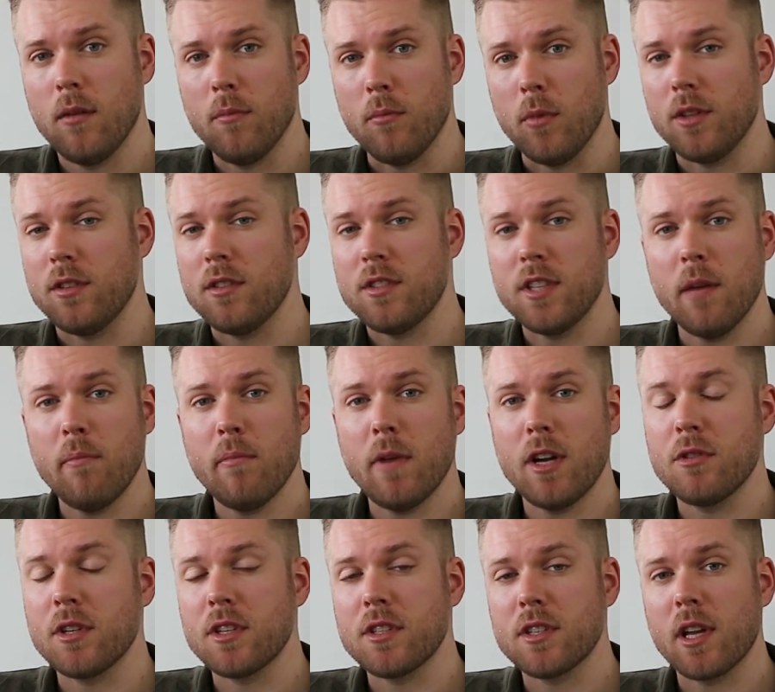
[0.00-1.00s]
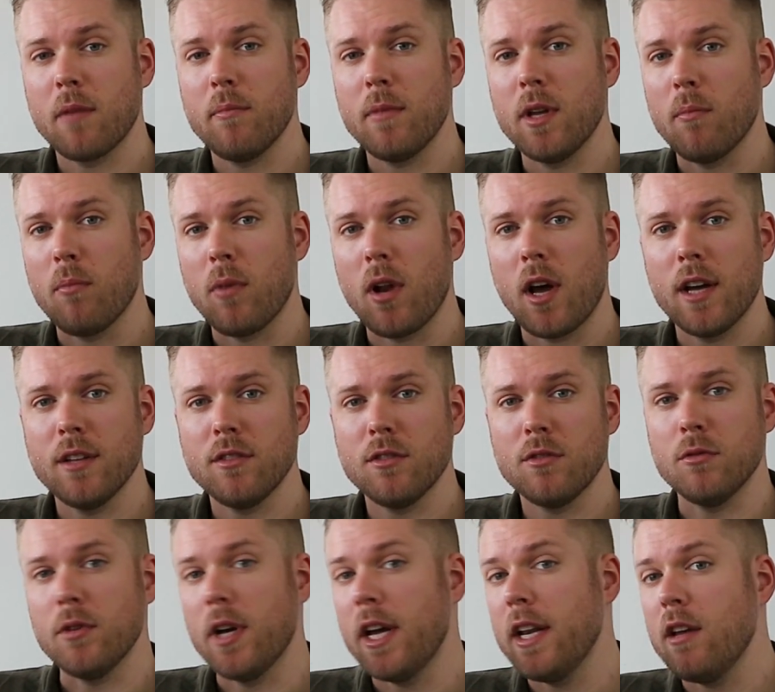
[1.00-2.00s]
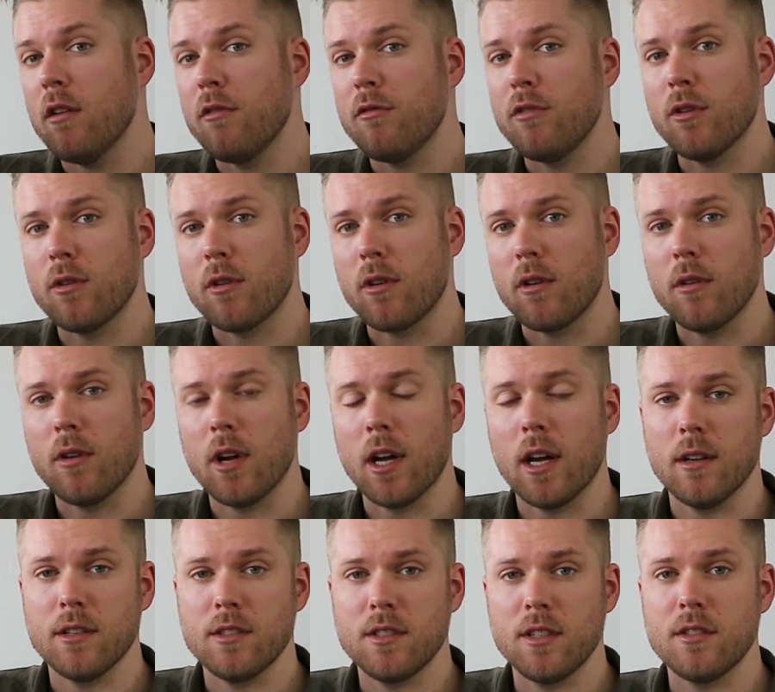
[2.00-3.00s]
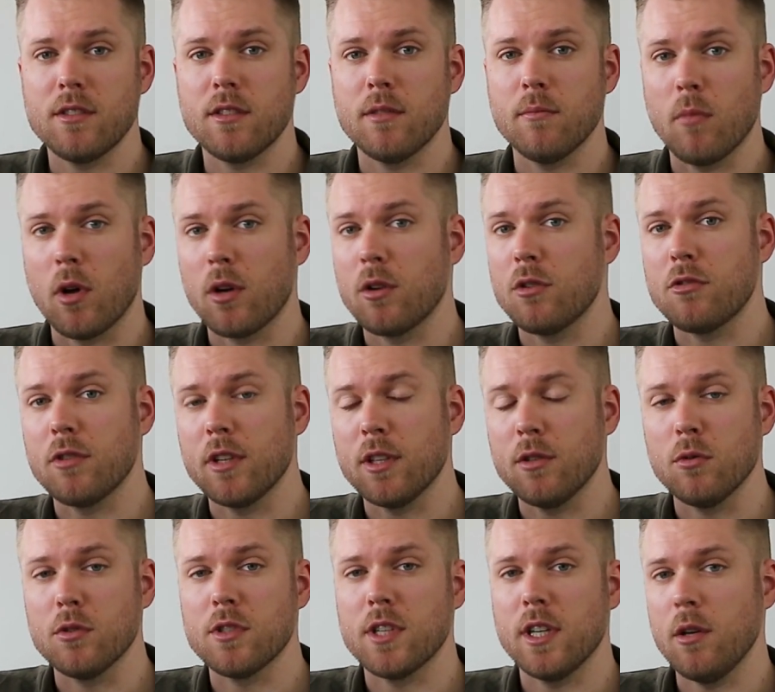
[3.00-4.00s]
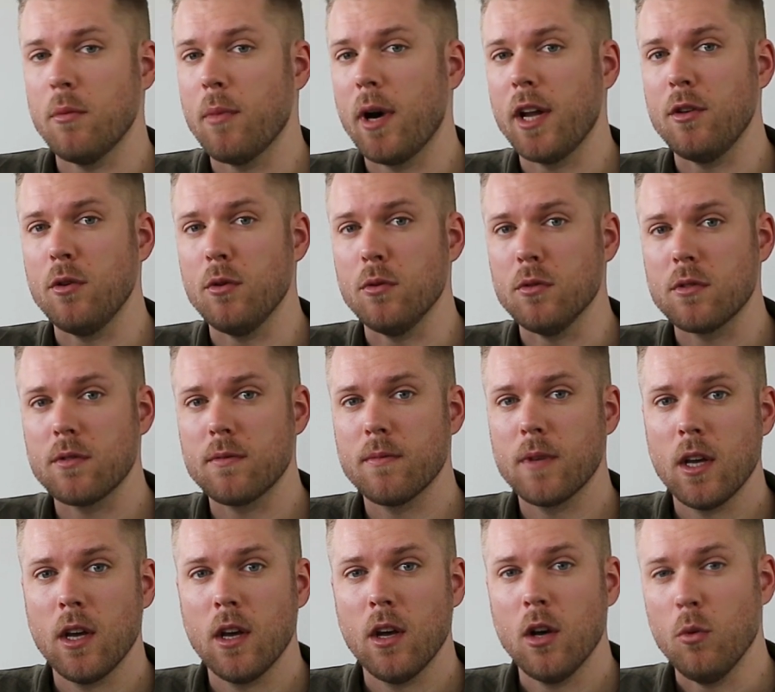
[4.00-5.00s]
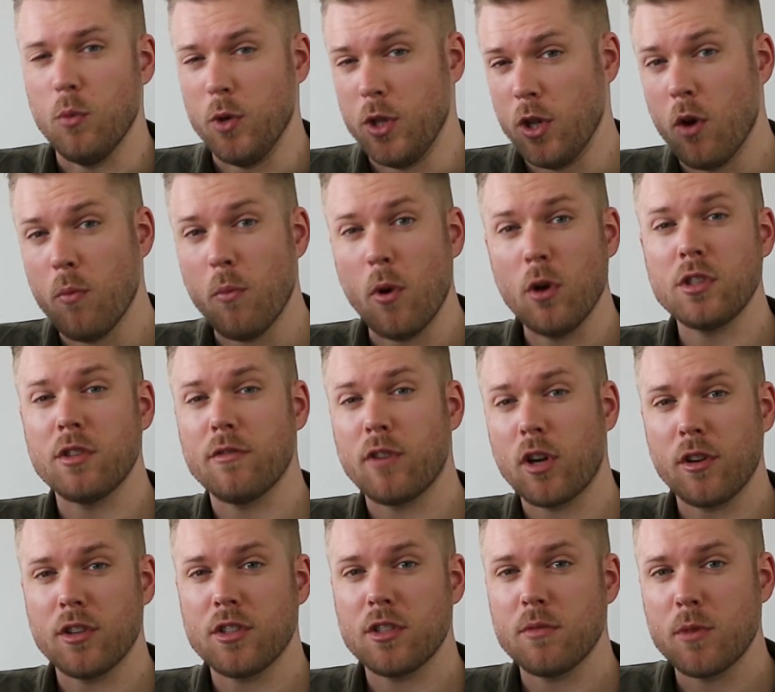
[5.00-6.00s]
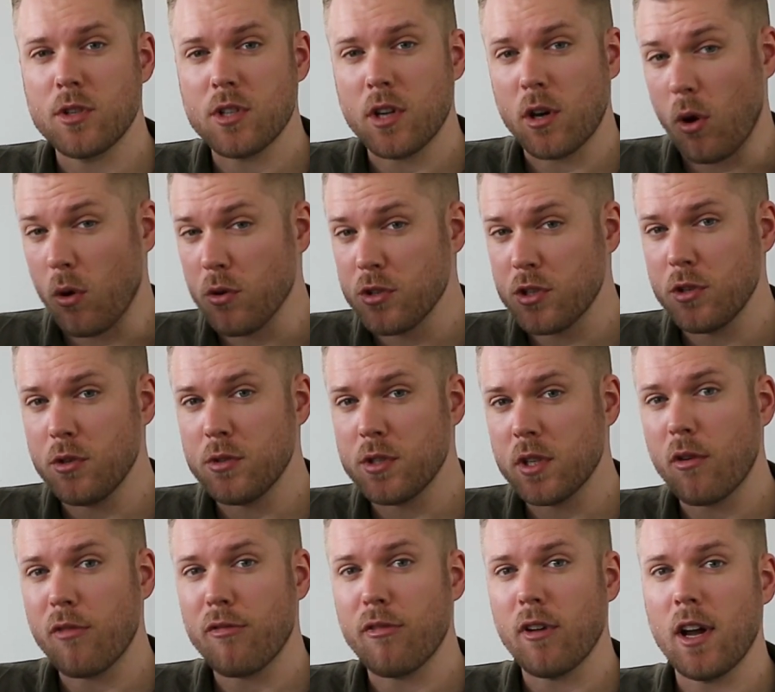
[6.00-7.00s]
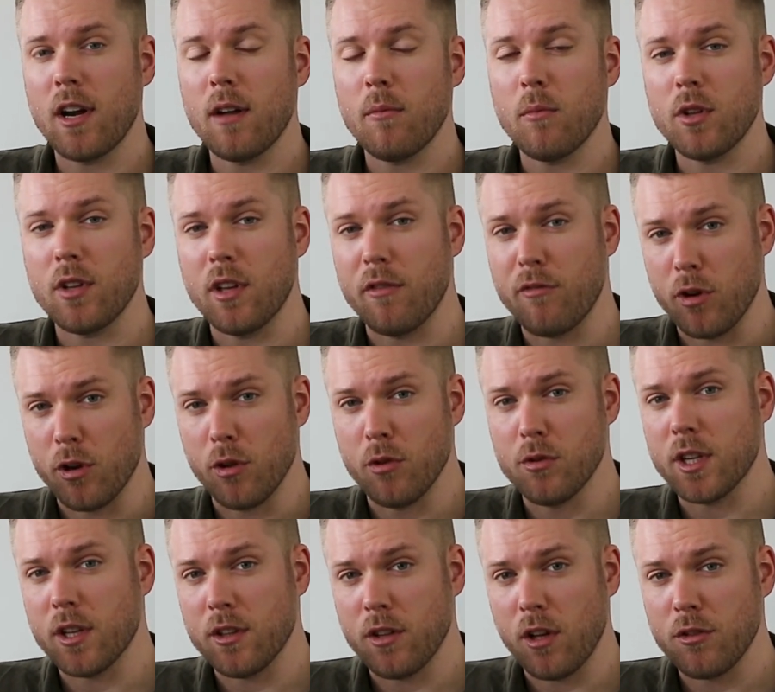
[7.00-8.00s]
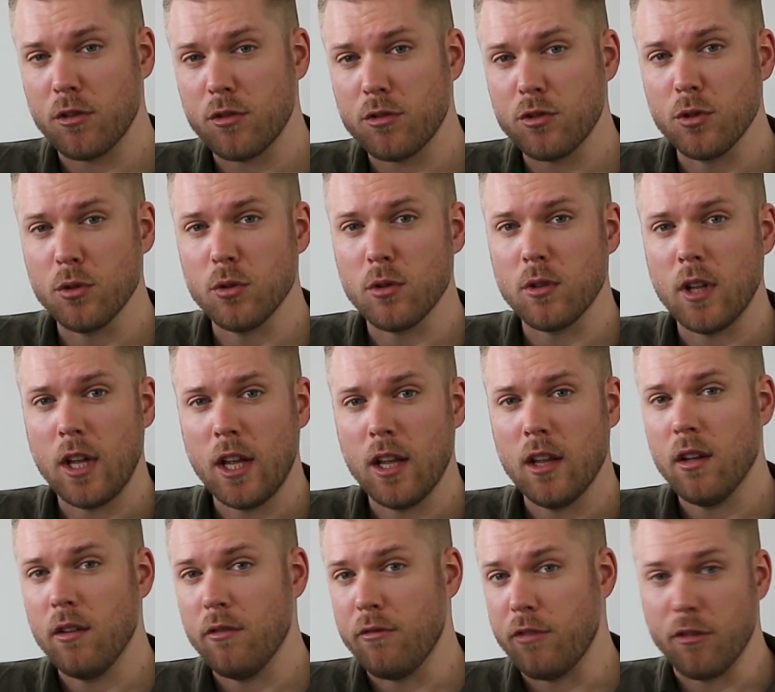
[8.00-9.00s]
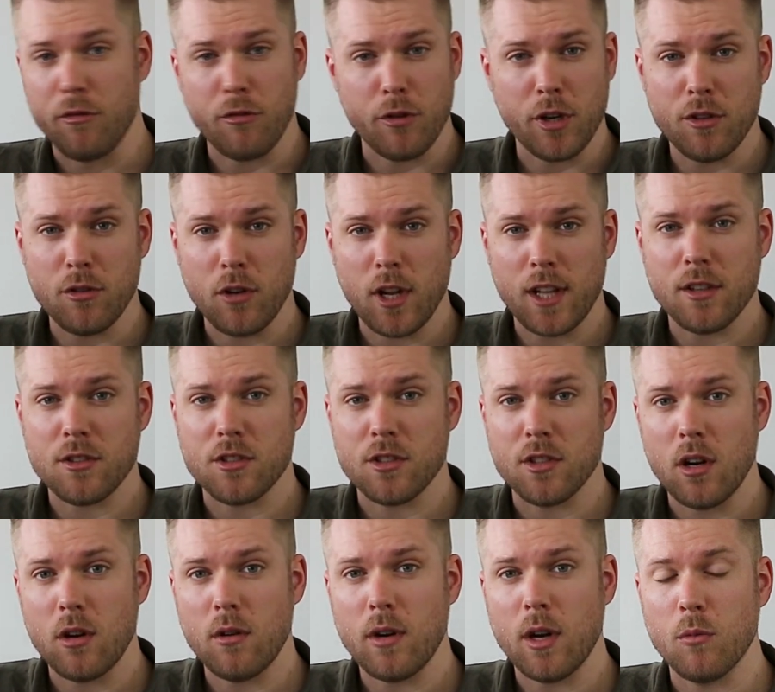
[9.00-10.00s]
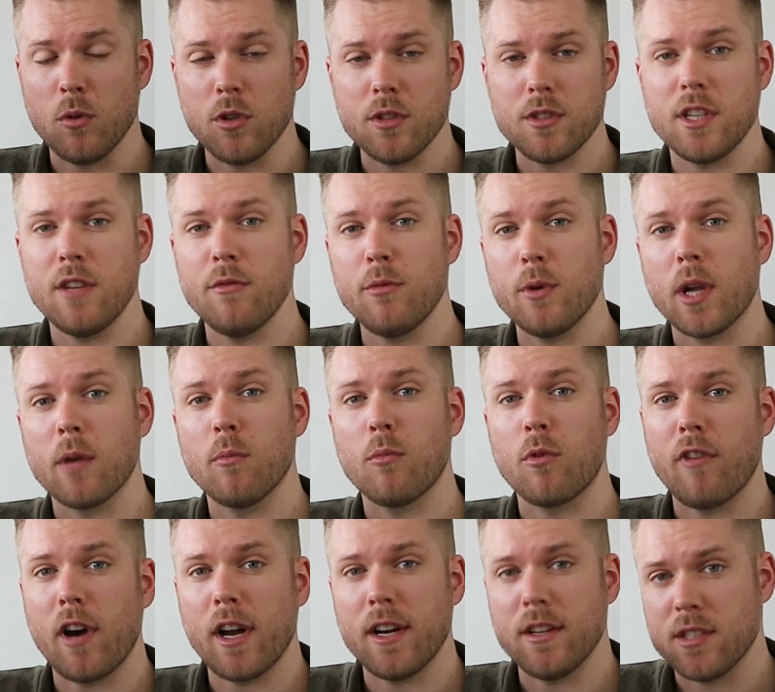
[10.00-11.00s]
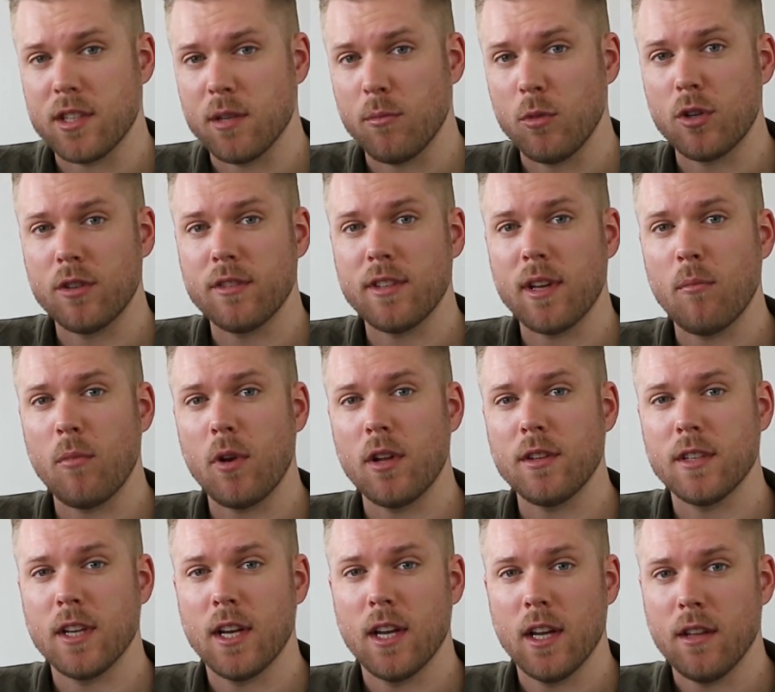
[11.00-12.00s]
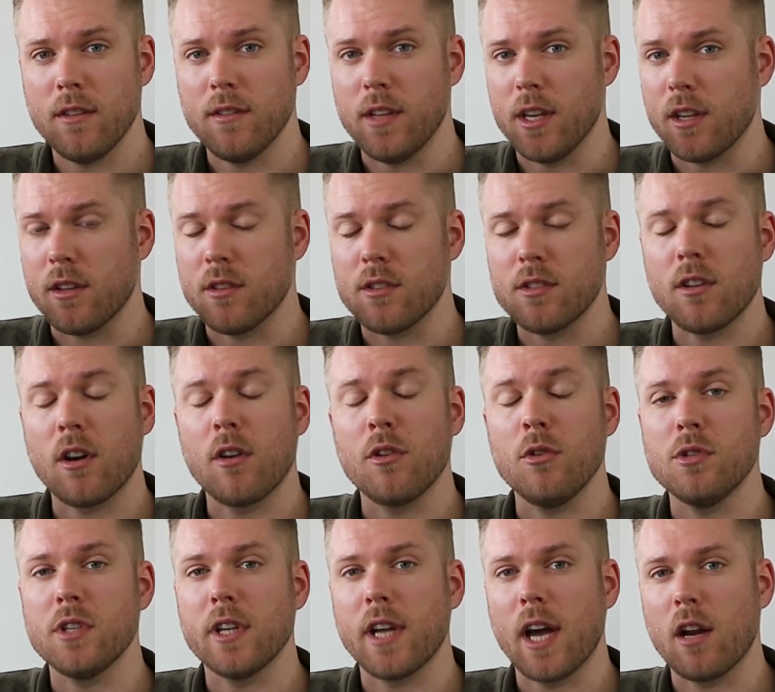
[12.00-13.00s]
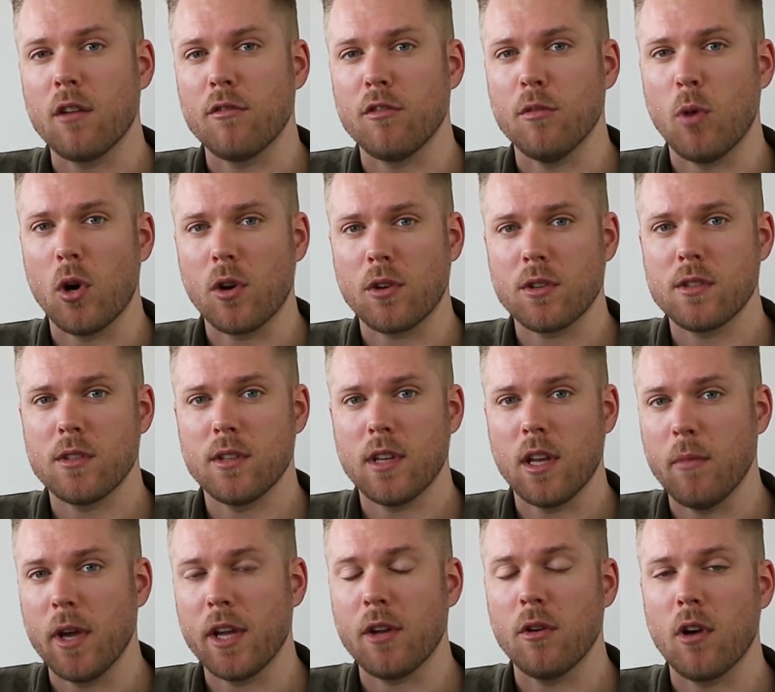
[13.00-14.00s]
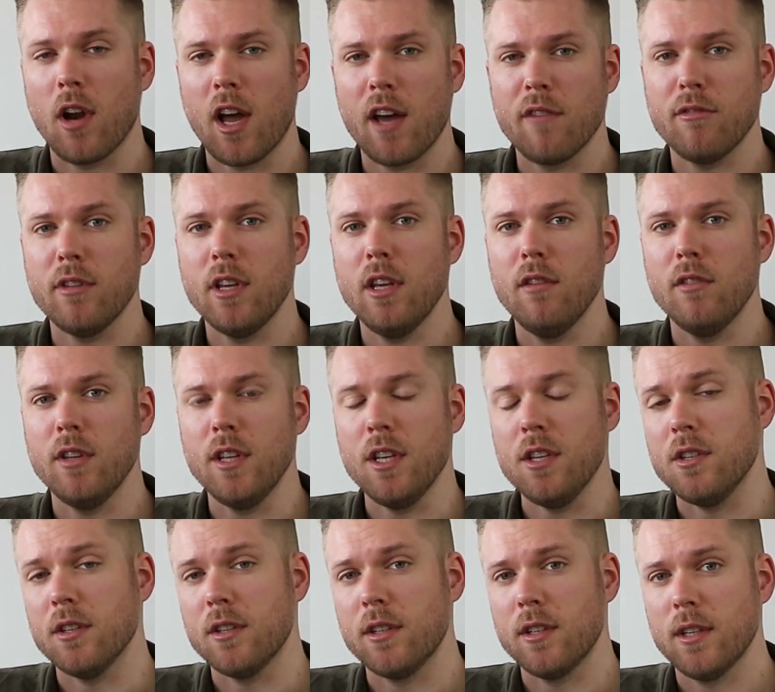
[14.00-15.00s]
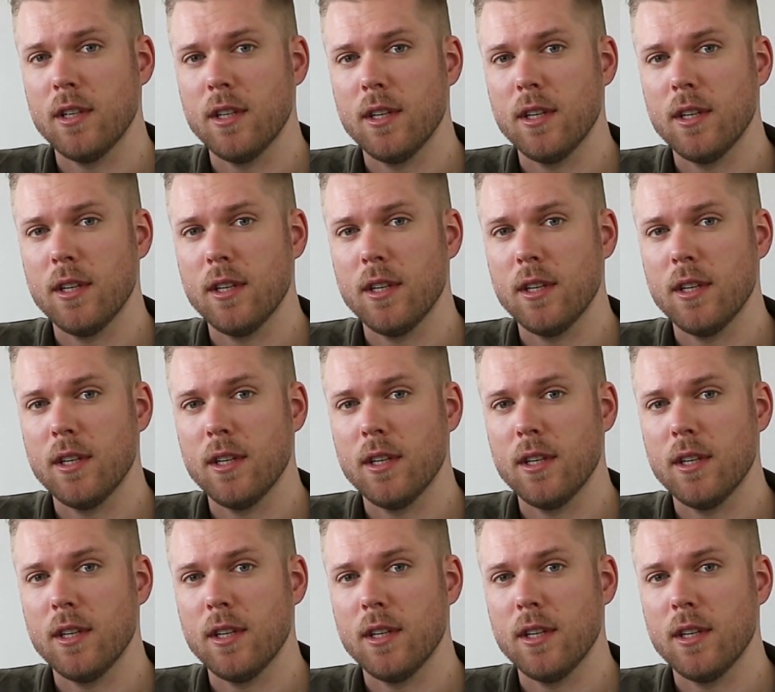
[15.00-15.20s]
but the same metrics can be applied to any of your system monitoring tools that you might use. We know most of our customers are also using Grafana, but if you're using another tool, feel free to let us know and we'll see if we can provide a similar template that you can start using out of the box and make your life even easier.